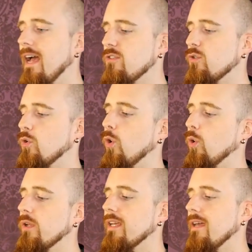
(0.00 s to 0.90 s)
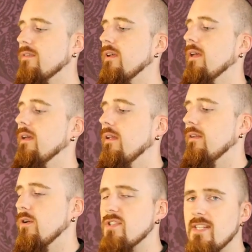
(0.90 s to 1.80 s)
as you're holding it,
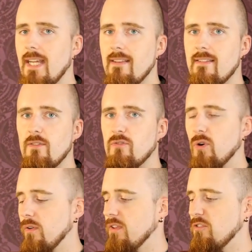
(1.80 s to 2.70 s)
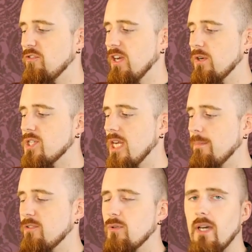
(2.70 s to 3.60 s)
there's a tendency for the
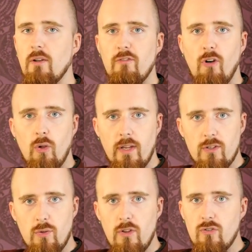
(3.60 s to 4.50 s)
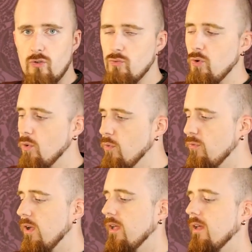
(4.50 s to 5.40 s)
fingertips to kind of fall into this
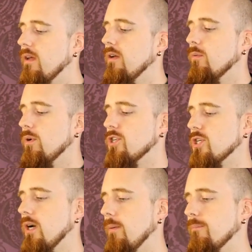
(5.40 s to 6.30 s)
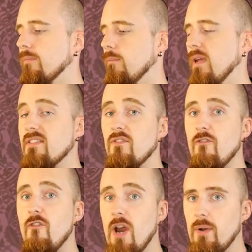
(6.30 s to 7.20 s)
groove, which makes it
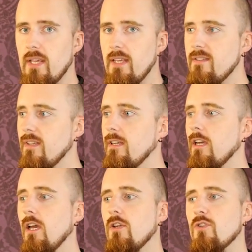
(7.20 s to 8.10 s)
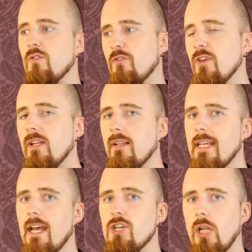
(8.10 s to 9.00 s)
very easy to feel
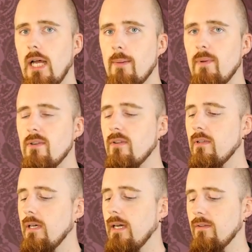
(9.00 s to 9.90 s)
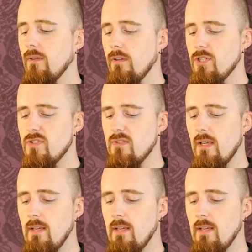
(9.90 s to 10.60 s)
the edge alignment and just